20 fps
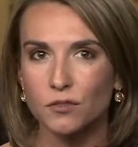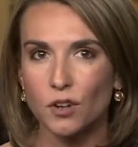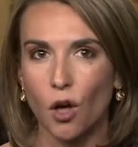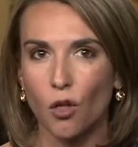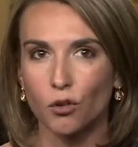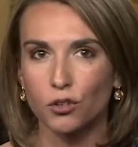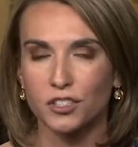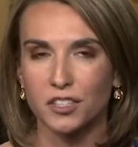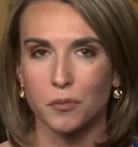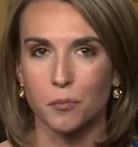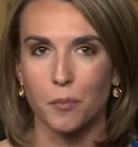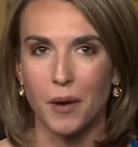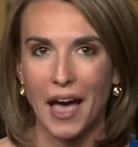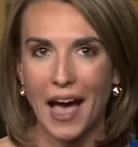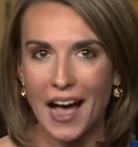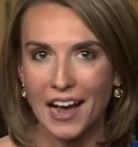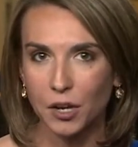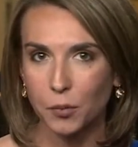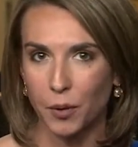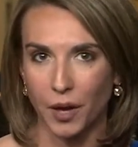dollars in
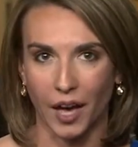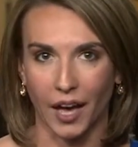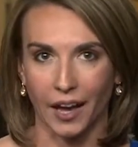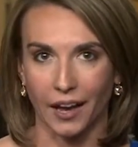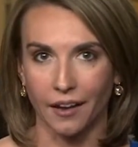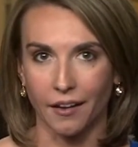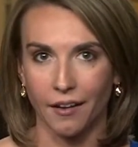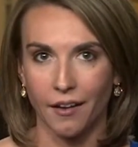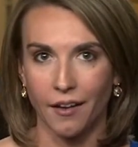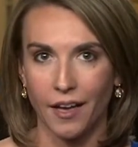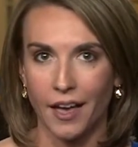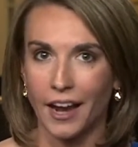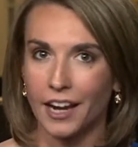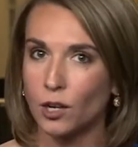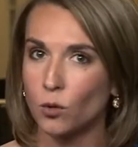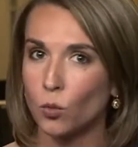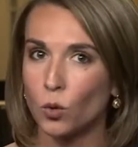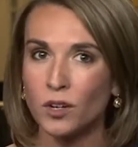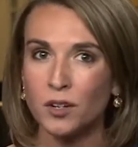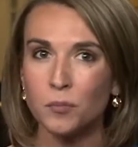back pay. And
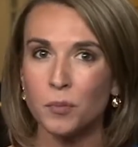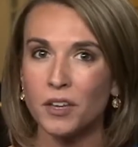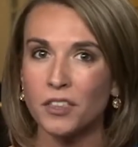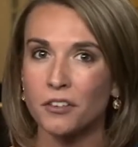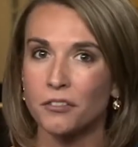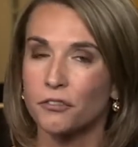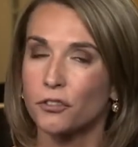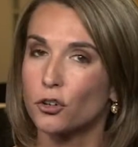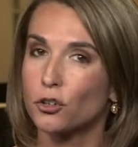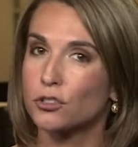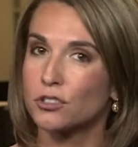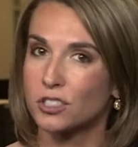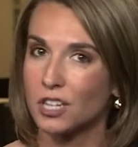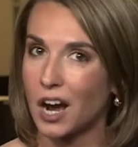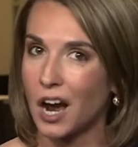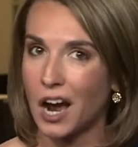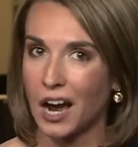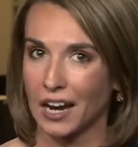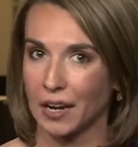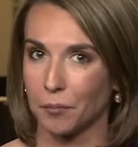it wouldn't be the first
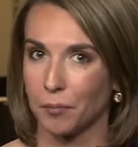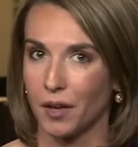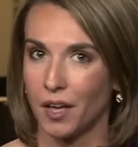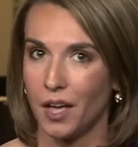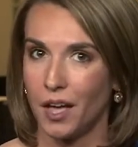time.